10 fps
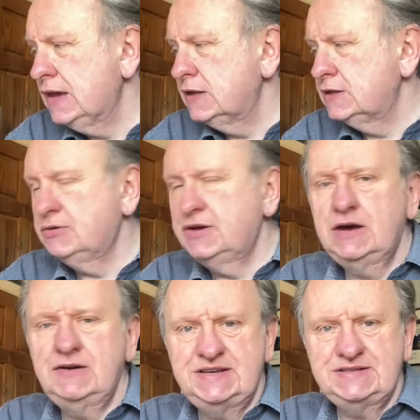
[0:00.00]
The point though
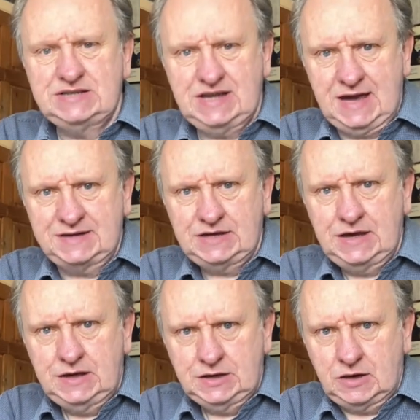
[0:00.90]
is to get
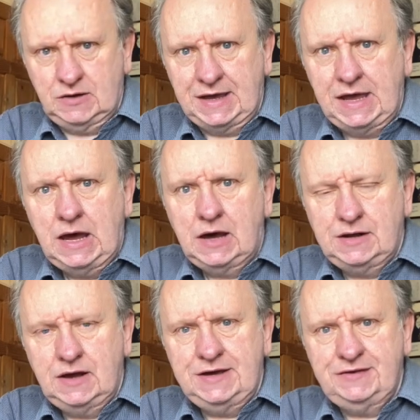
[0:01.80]
going. I
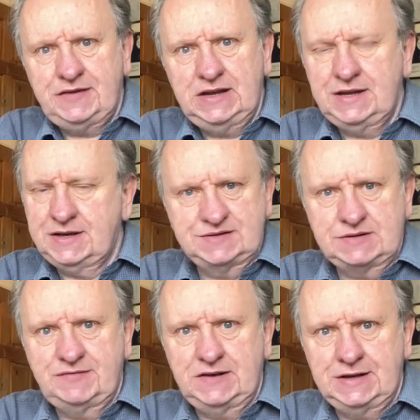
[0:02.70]
know how you're feeling because
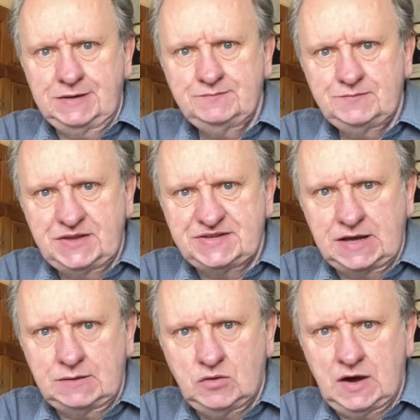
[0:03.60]
I'm feeling the
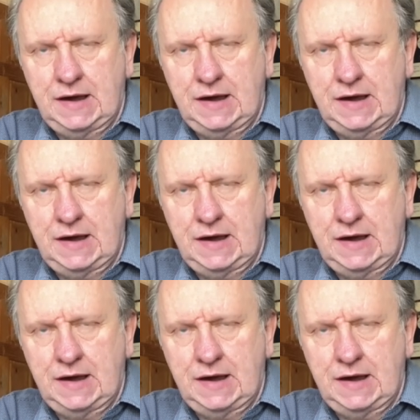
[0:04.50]
same way.